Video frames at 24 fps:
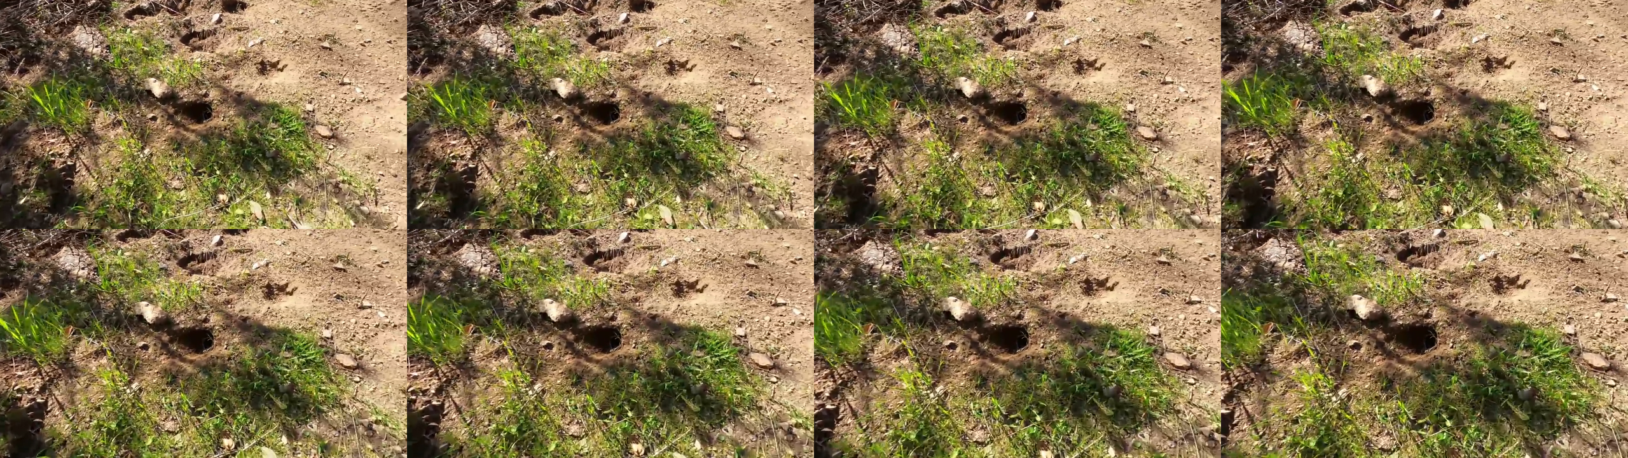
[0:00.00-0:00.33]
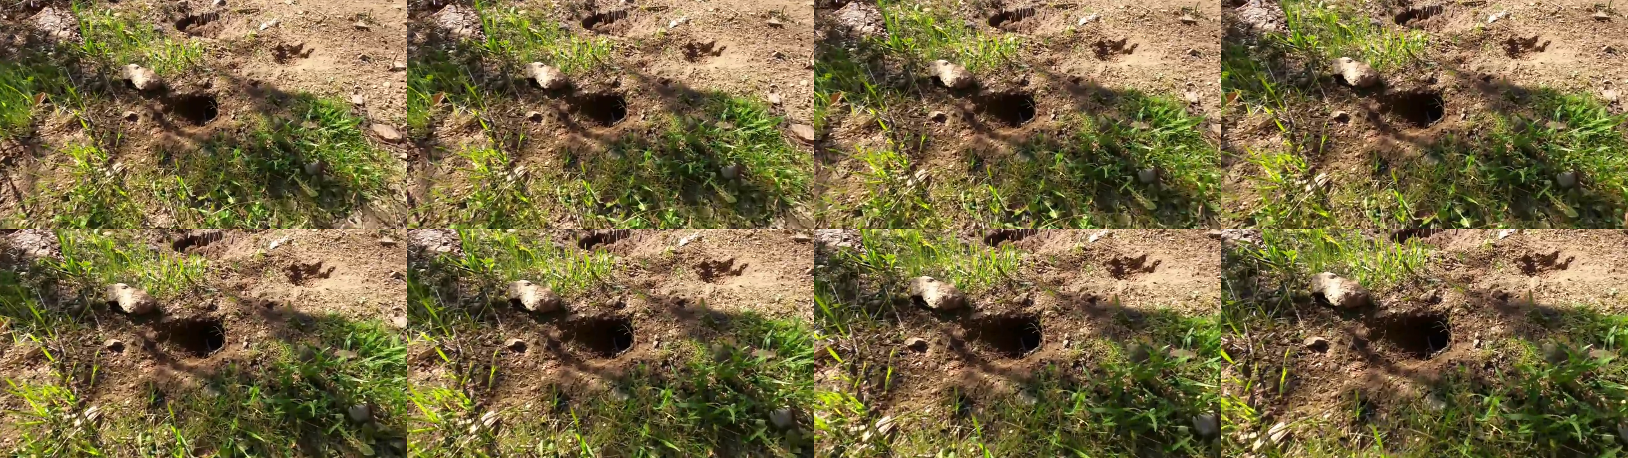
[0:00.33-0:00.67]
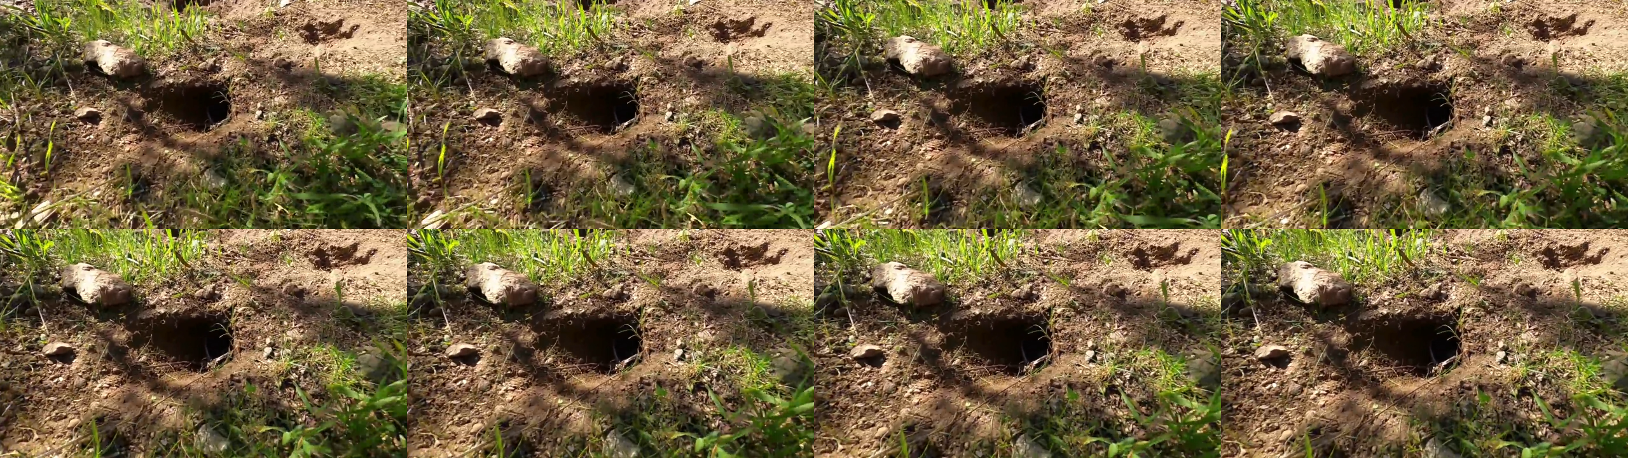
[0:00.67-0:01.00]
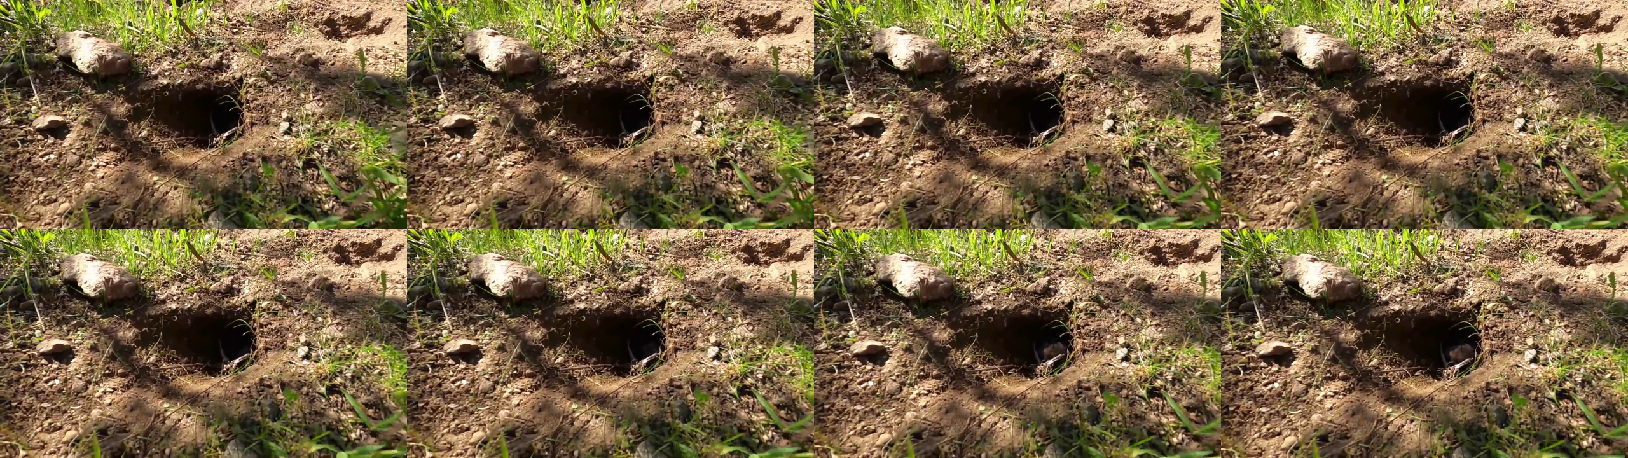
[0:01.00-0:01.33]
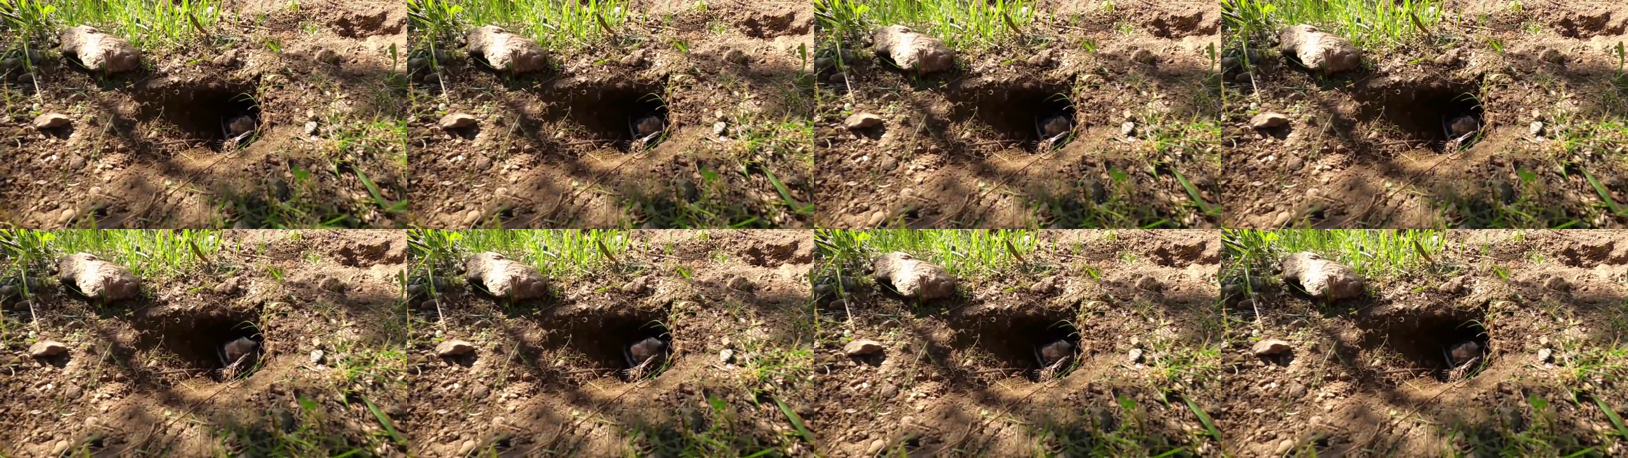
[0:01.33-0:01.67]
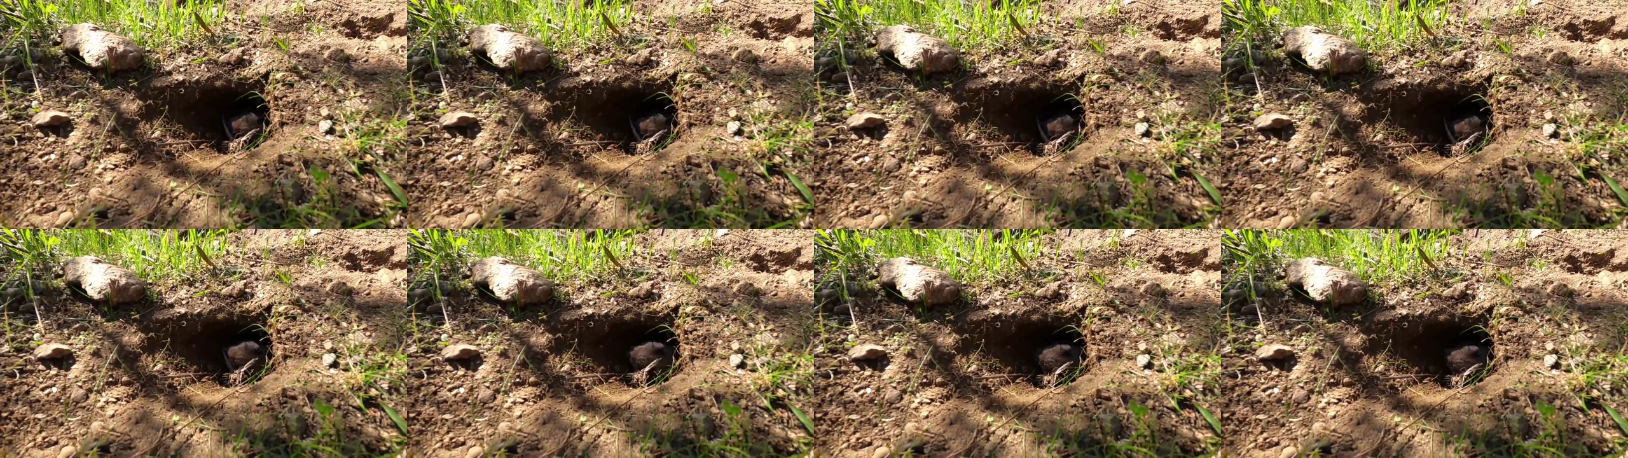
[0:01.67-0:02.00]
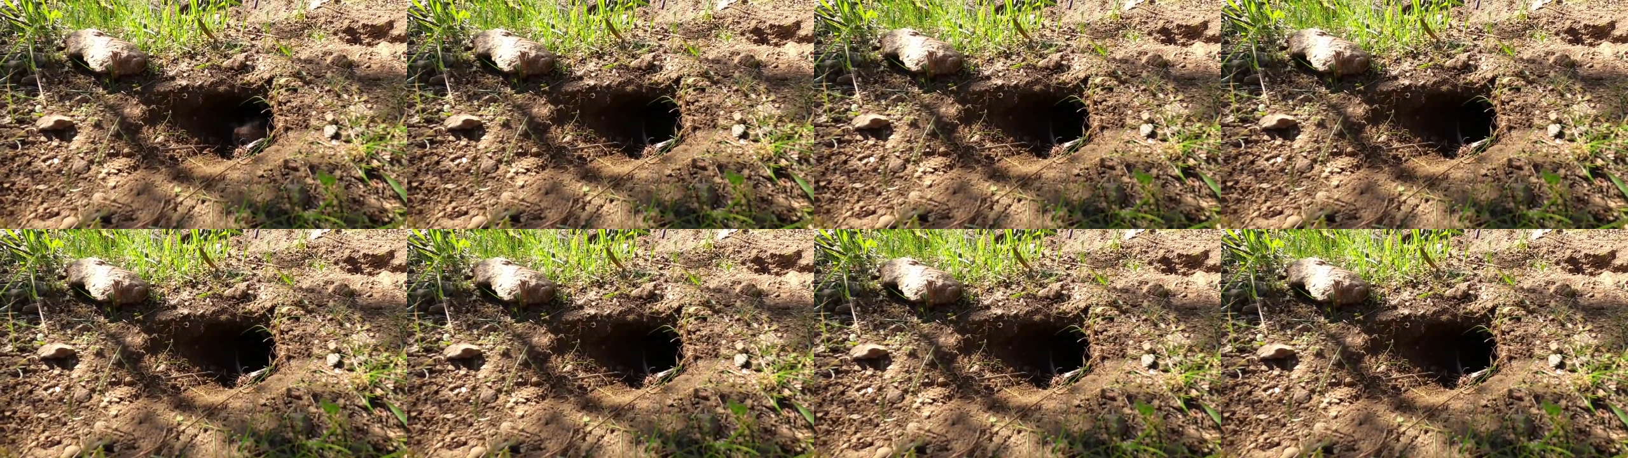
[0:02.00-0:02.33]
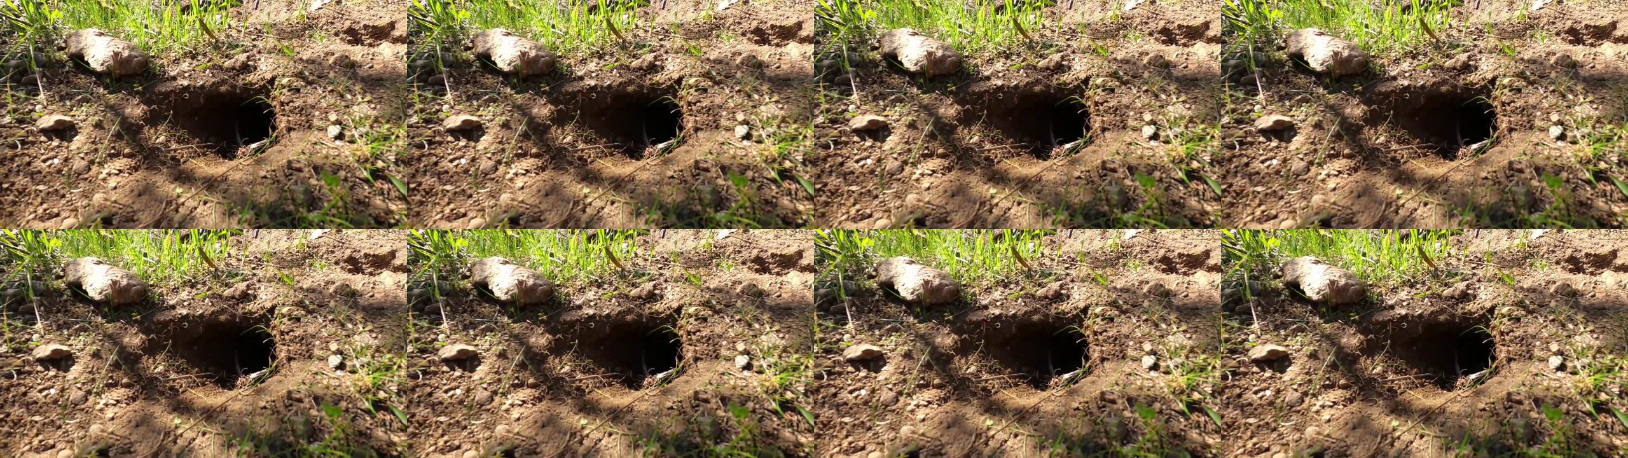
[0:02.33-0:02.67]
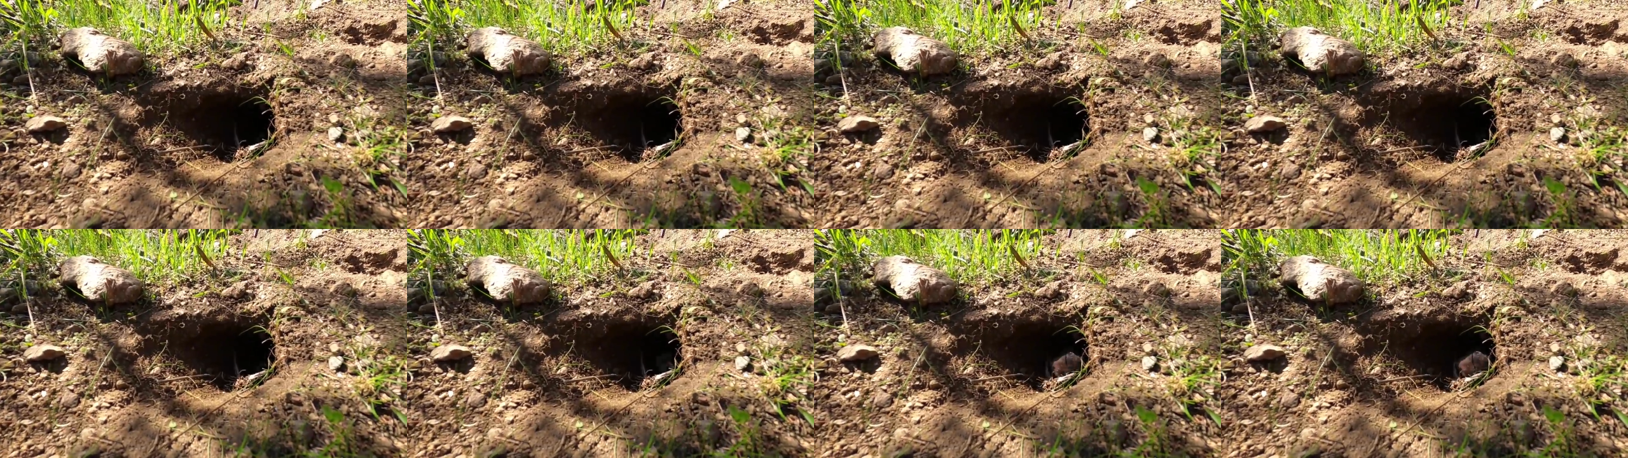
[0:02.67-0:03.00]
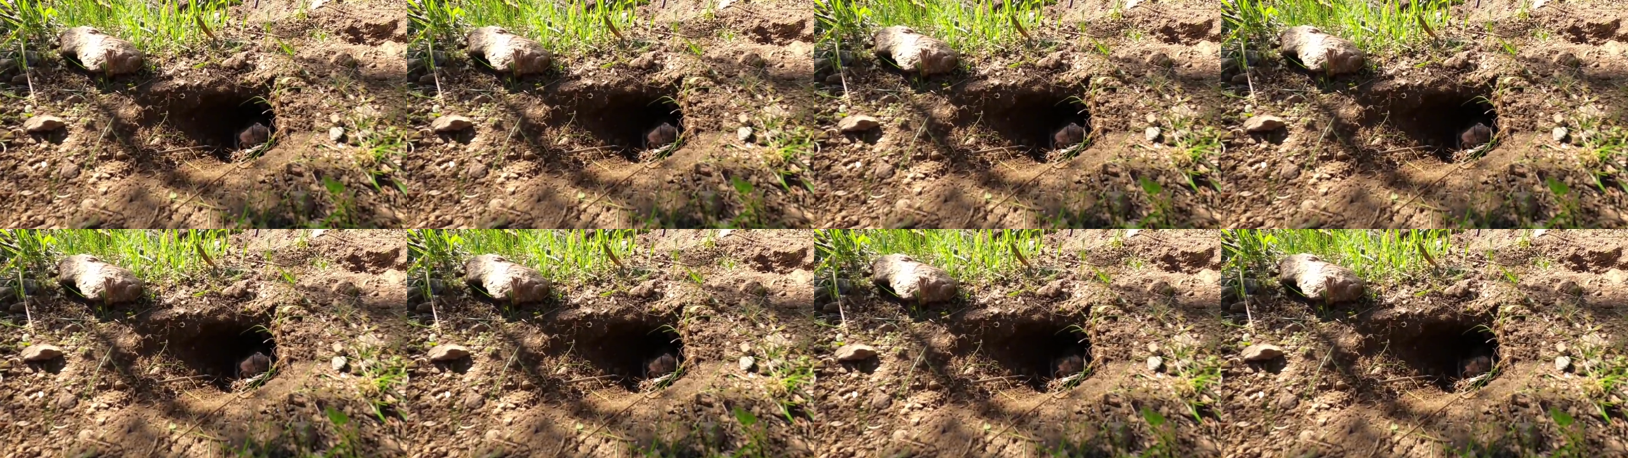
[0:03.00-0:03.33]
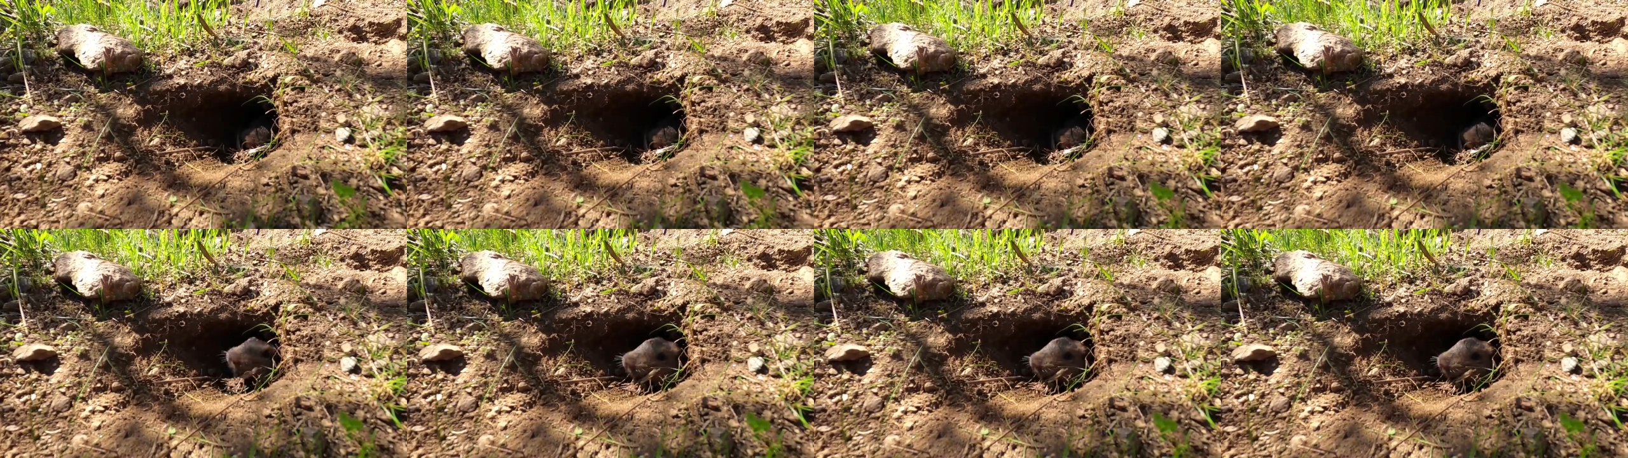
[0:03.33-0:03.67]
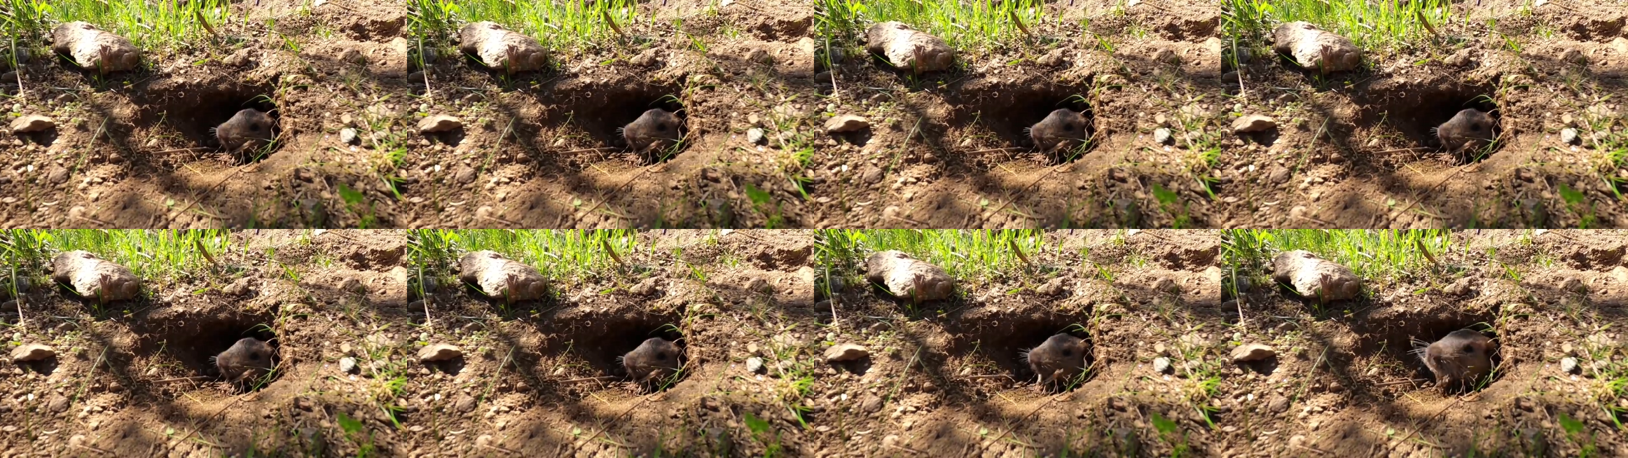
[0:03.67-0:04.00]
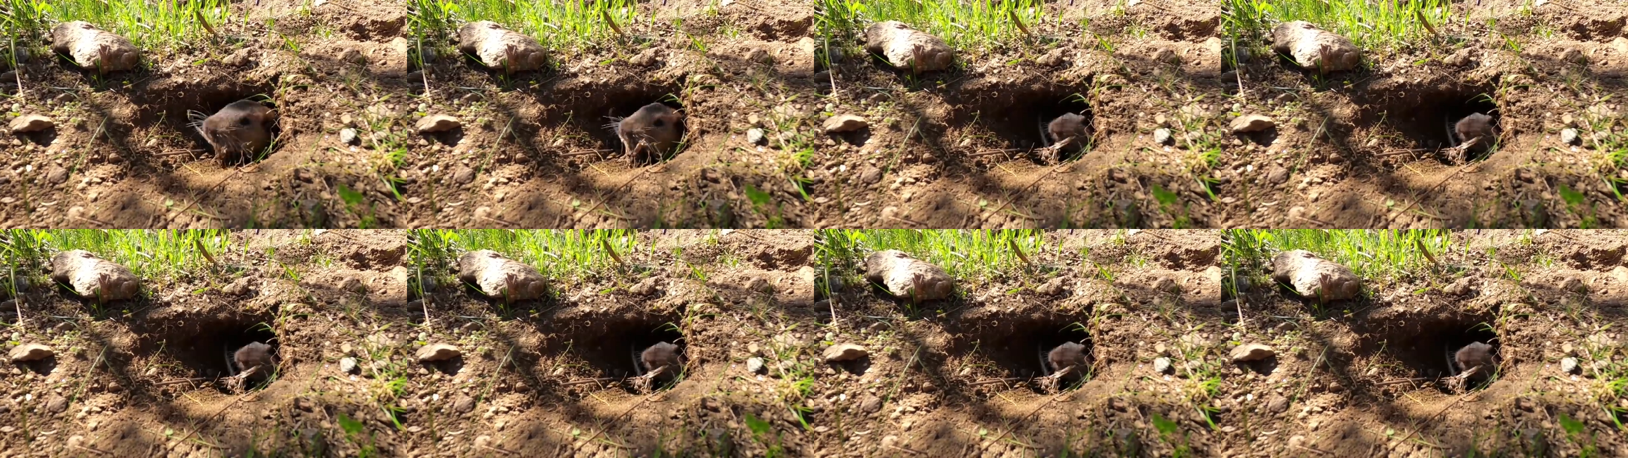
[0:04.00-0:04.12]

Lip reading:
(no speaker visible)